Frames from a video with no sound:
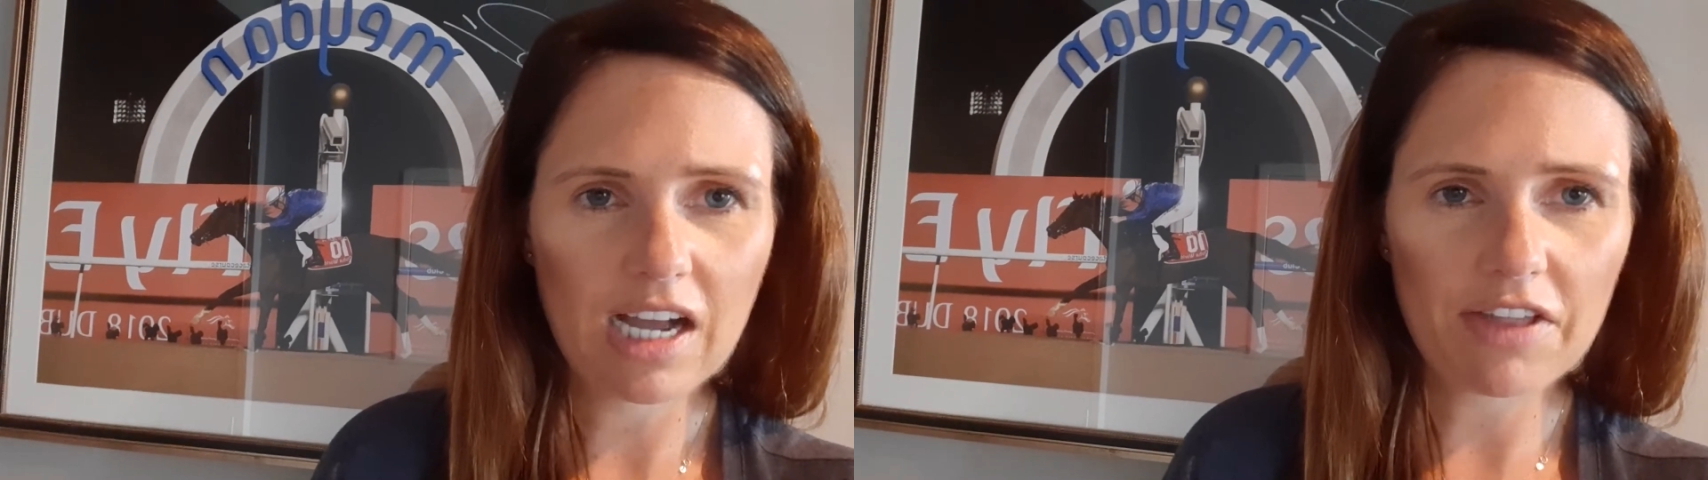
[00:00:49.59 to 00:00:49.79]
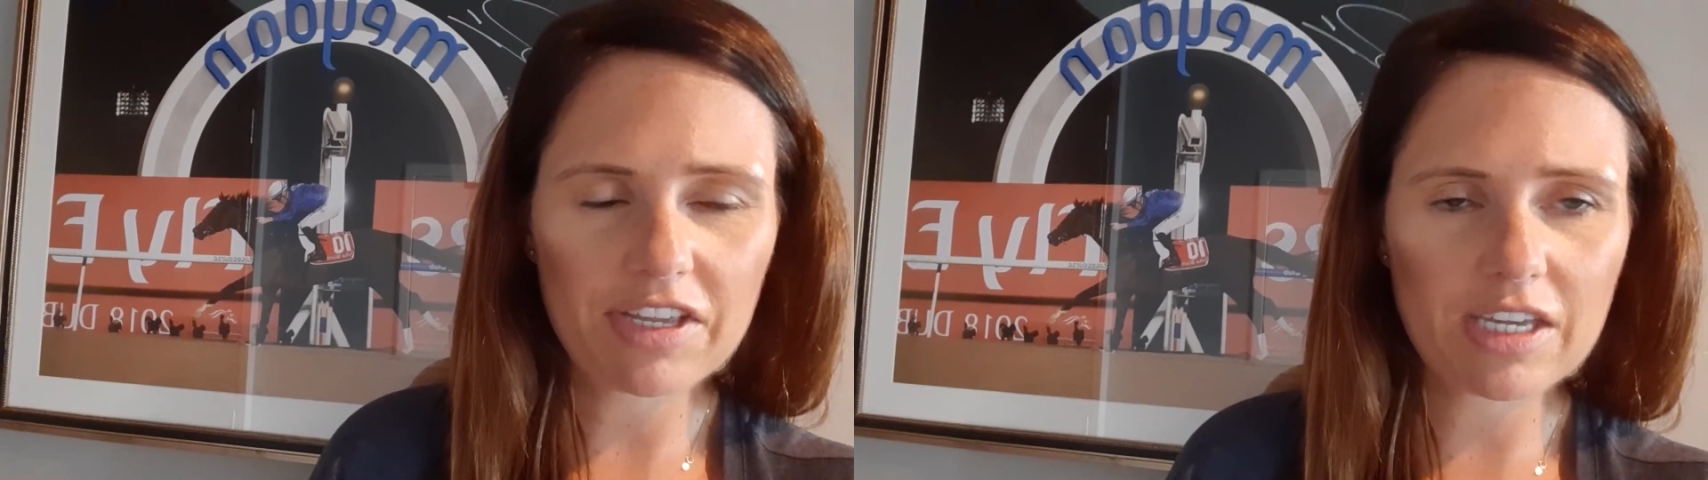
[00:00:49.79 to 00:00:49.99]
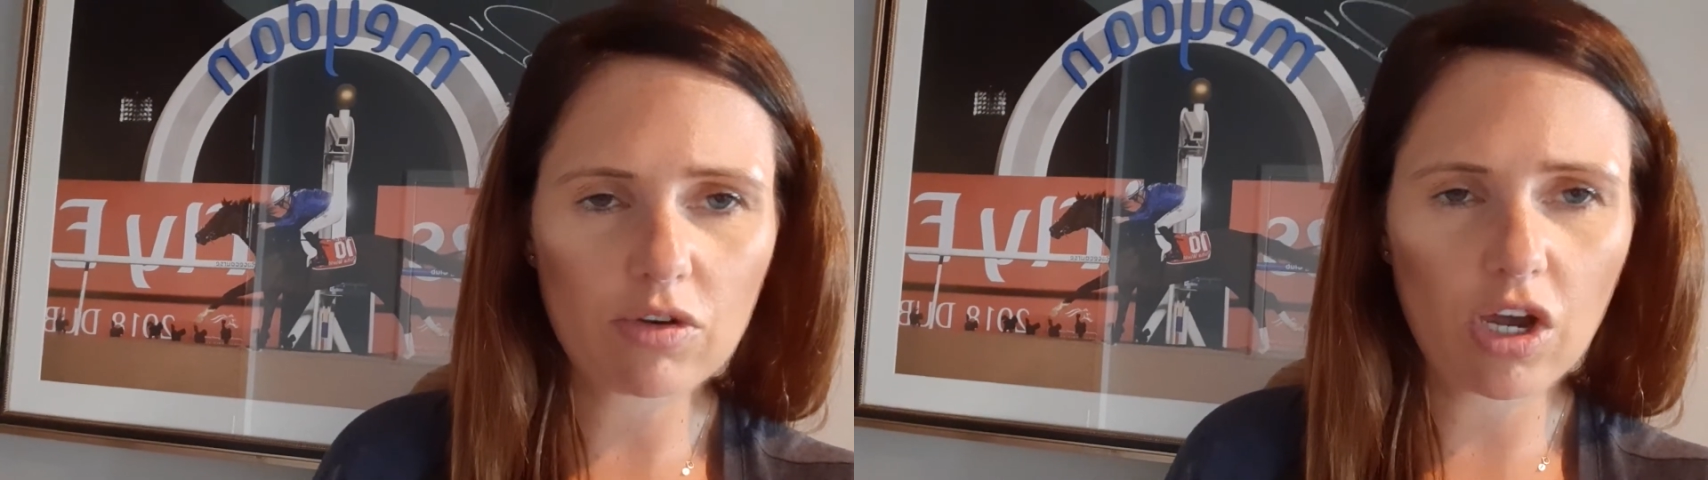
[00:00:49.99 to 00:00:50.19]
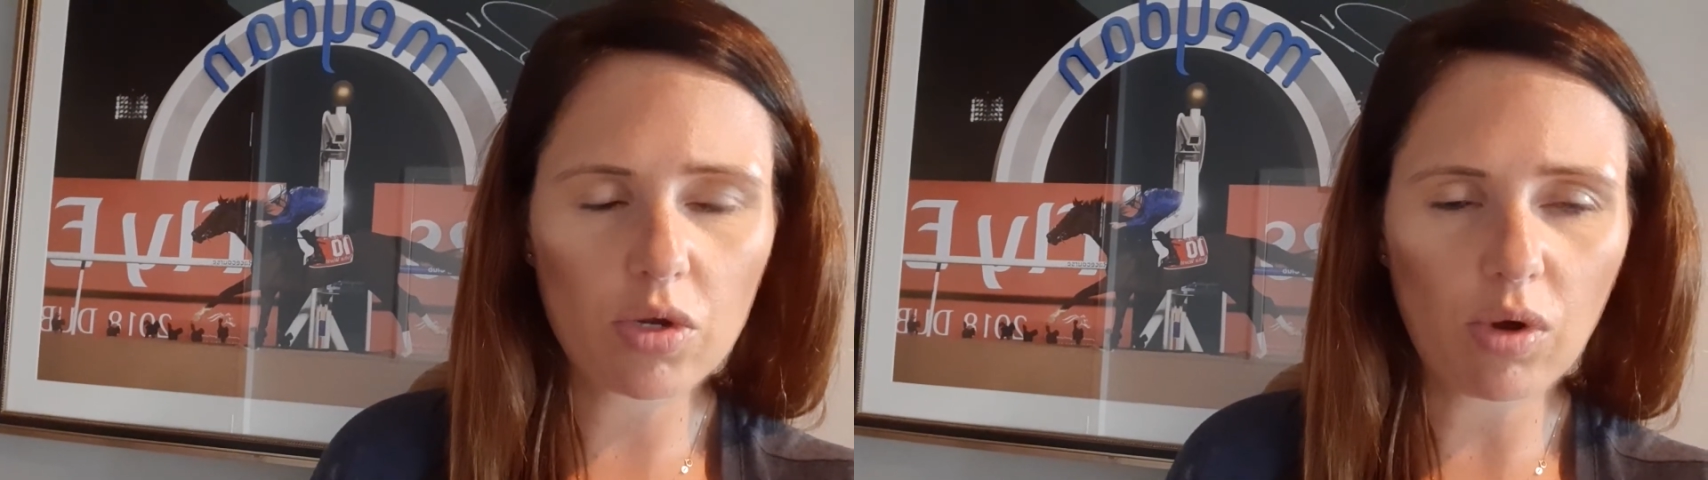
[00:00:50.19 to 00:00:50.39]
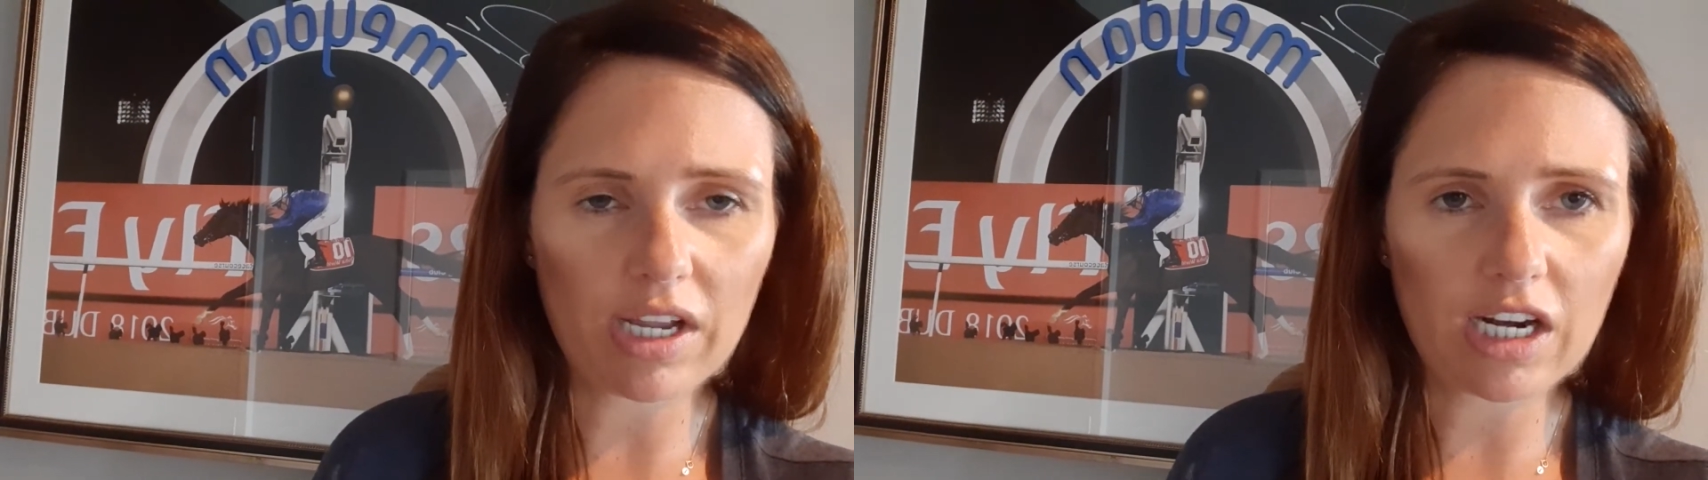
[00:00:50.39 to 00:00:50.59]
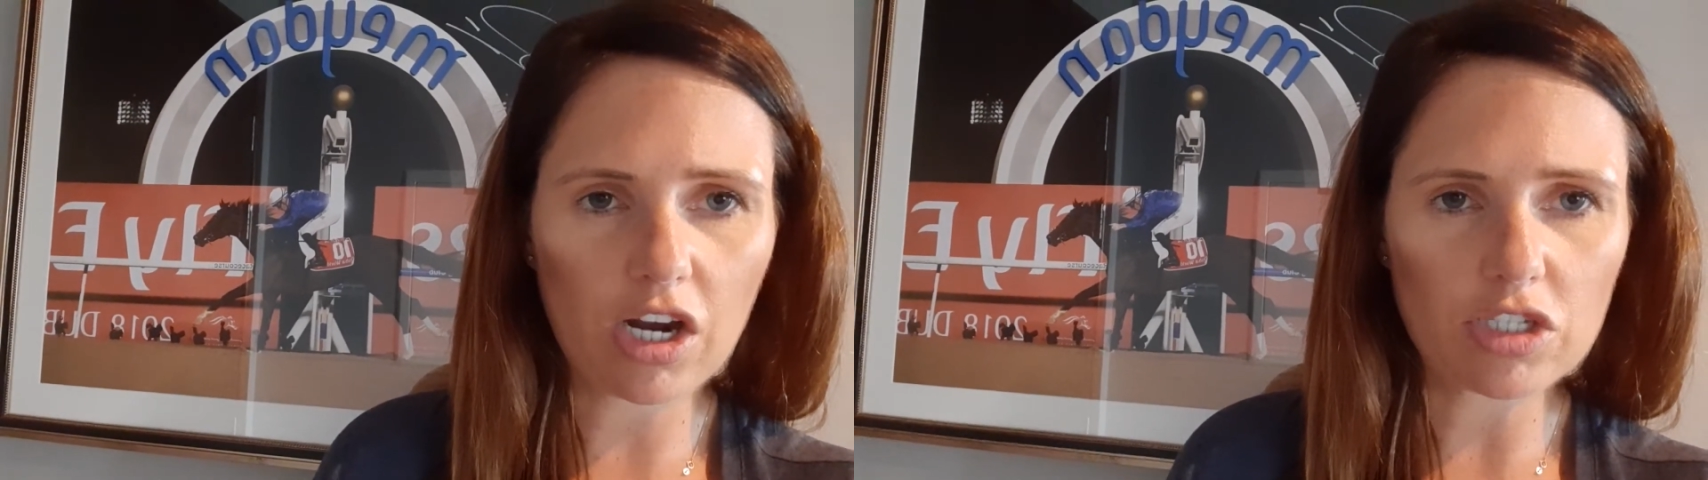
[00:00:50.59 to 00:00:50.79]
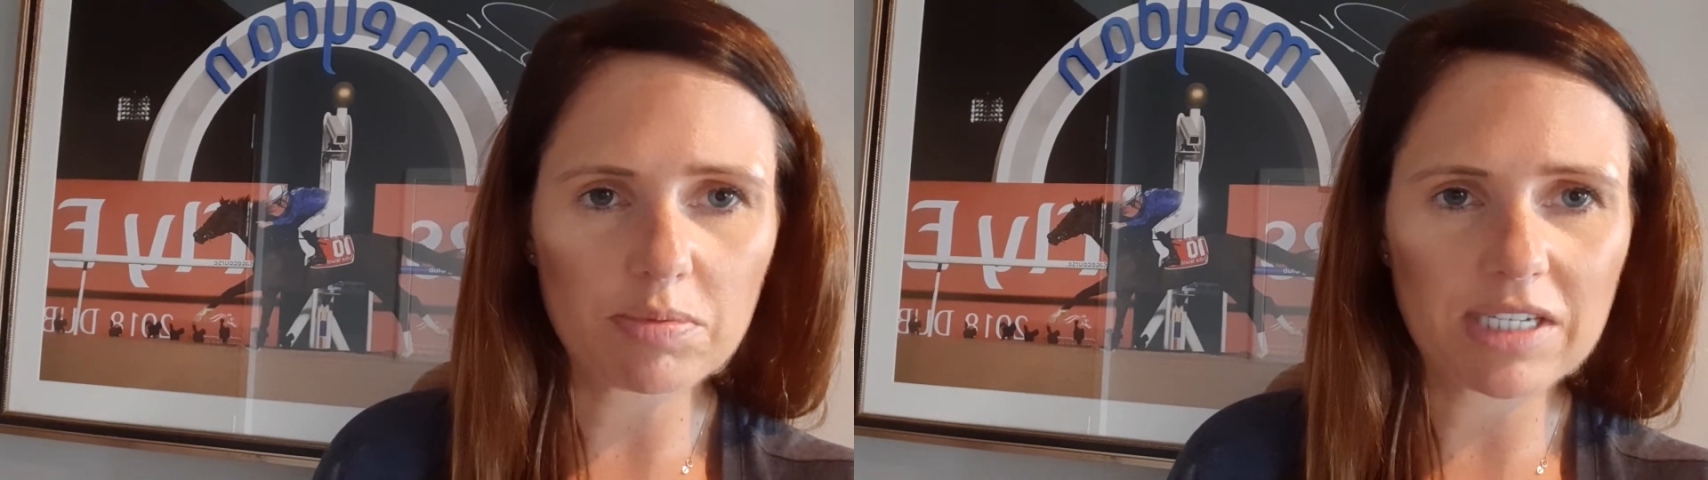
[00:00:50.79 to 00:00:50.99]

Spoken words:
I think he'll go quite close,